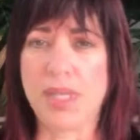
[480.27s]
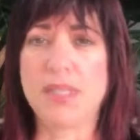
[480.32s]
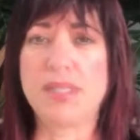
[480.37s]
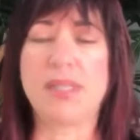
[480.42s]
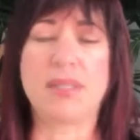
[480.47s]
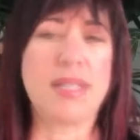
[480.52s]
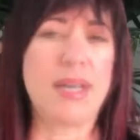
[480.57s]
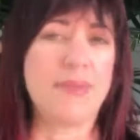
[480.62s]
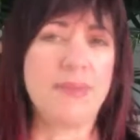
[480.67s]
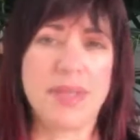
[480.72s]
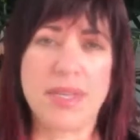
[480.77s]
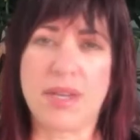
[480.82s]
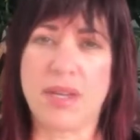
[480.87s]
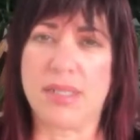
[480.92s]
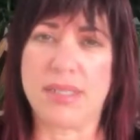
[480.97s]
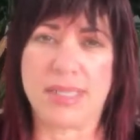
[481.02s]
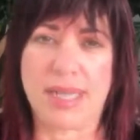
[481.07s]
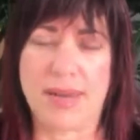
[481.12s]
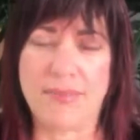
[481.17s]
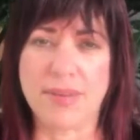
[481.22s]
So definitely go
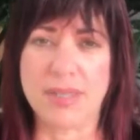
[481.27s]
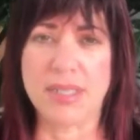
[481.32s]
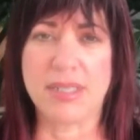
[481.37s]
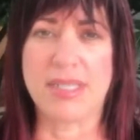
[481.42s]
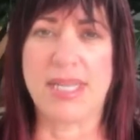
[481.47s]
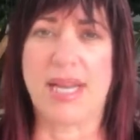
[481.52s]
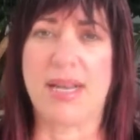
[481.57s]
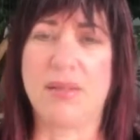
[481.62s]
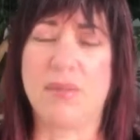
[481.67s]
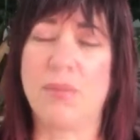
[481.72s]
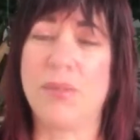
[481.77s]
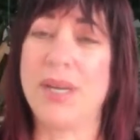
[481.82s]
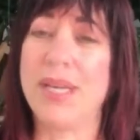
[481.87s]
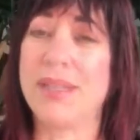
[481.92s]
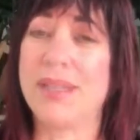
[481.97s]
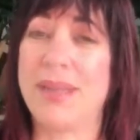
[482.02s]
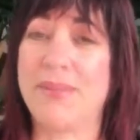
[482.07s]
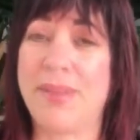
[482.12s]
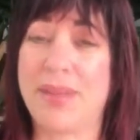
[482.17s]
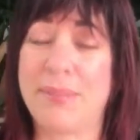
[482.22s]
to Tavern in Town. We
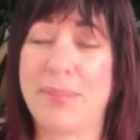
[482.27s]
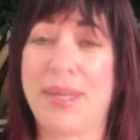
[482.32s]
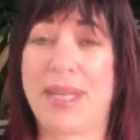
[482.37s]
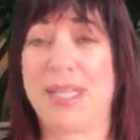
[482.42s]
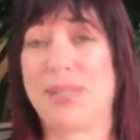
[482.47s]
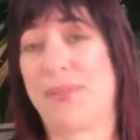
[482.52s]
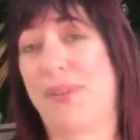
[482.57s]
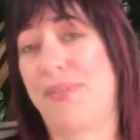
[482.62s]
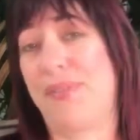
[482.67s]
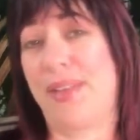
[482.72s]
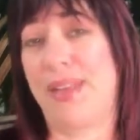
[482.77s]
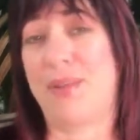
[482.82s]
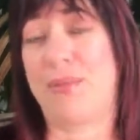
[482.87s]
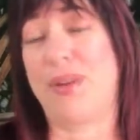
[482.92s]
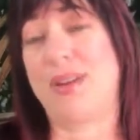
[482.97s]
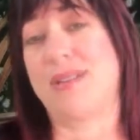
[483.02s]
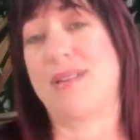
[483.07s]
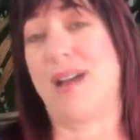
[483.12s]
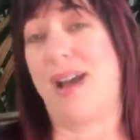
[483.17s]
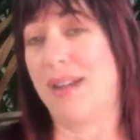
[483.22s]
love it because we feel like
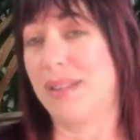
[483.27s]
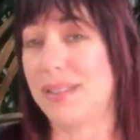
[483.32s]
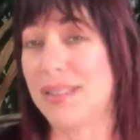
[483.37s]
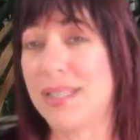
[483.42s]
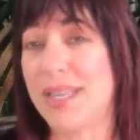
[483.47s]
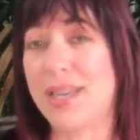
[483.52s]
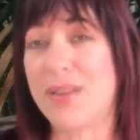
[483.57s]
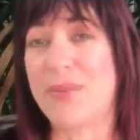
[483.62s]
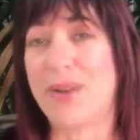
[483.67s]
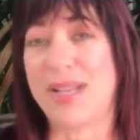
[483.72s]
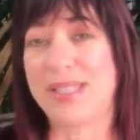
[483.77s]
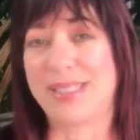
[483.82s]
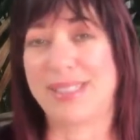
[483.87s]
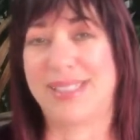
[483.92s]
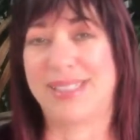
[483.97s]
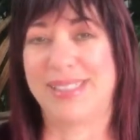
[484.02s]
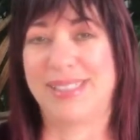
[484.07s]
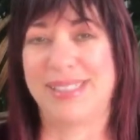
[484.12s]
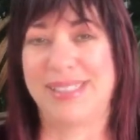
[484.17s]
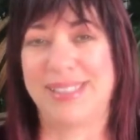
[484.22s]
we're not in Key West.